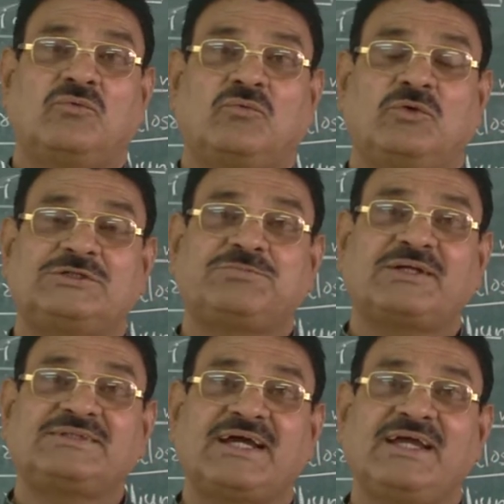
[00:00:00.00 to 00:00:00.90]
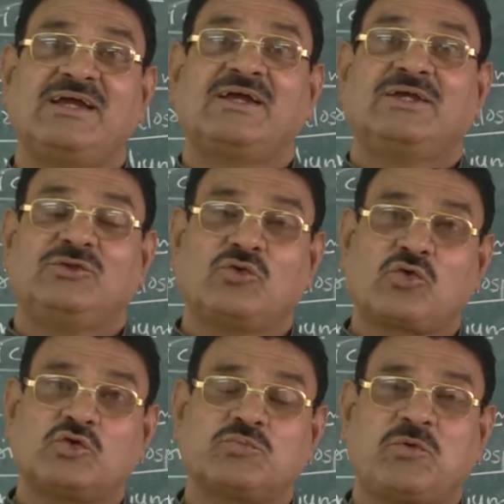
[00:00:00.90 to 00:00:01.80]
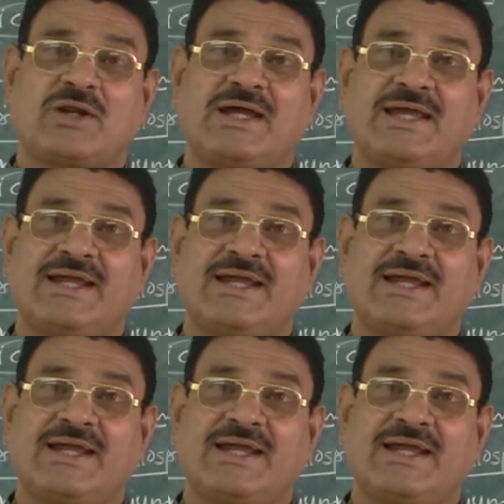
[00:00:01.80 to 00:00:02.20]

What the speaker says: Which fungi? Neurospora